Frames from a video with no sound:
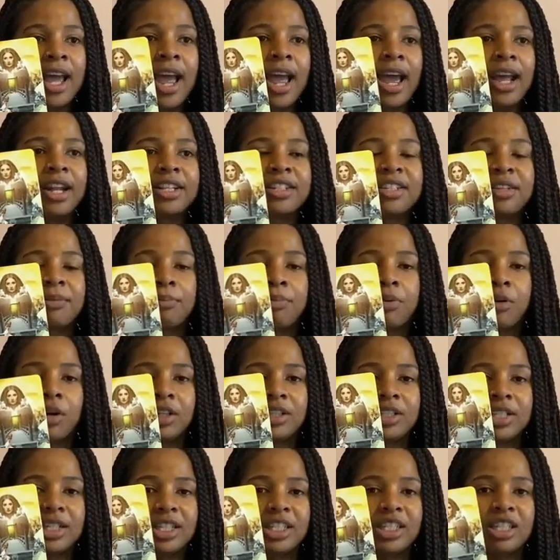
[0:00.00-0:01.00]
and
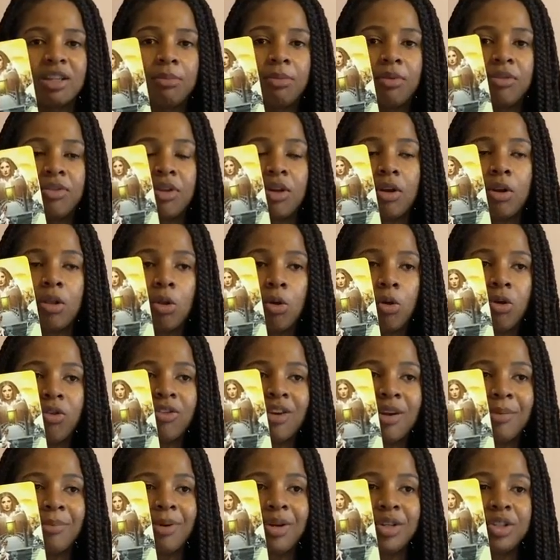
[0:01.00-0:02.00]
suppressing some of their lower
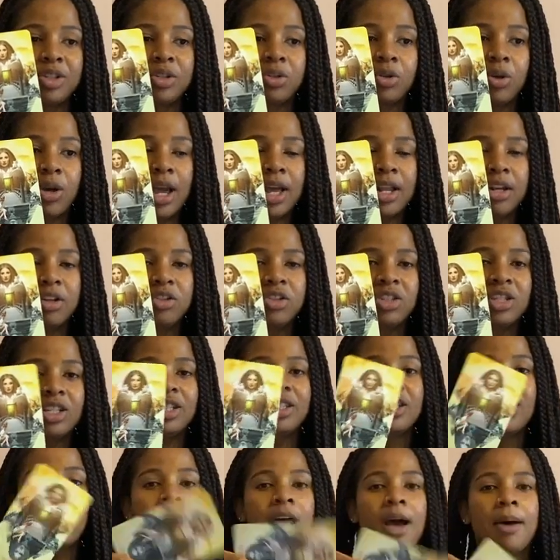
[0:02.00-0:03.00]
vibrational energies.